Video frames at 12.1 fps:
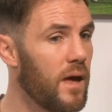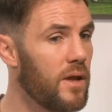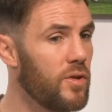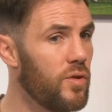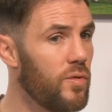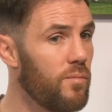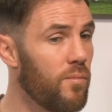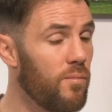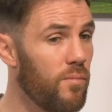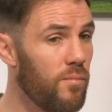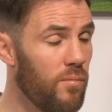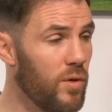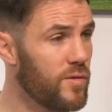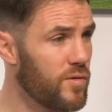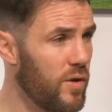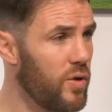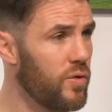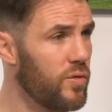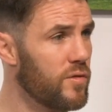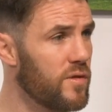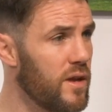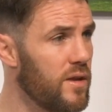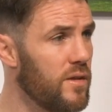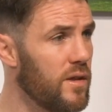and you, Munster, I know you were
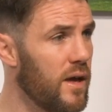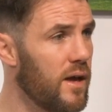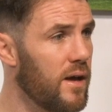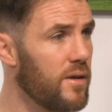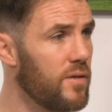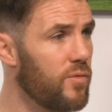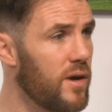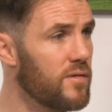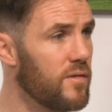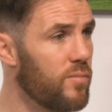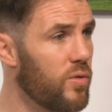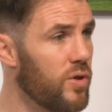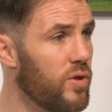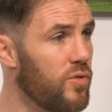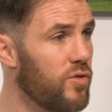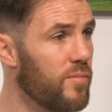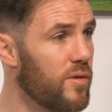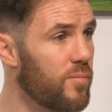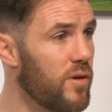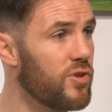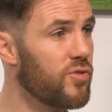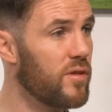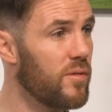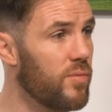saying uh, Racing put a huge amount of
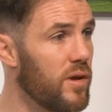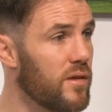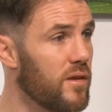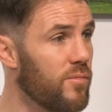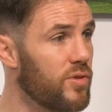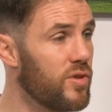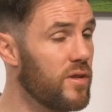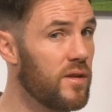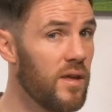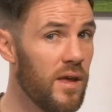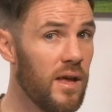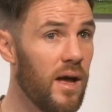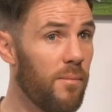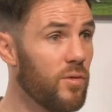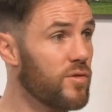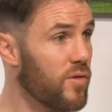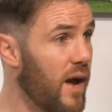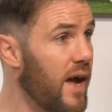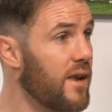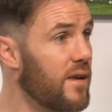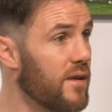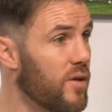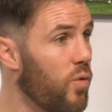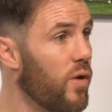pressure on the breakdown, which they did. And Munster
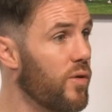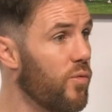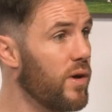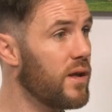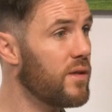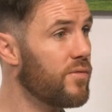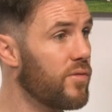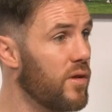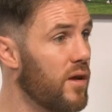handled it quite well for a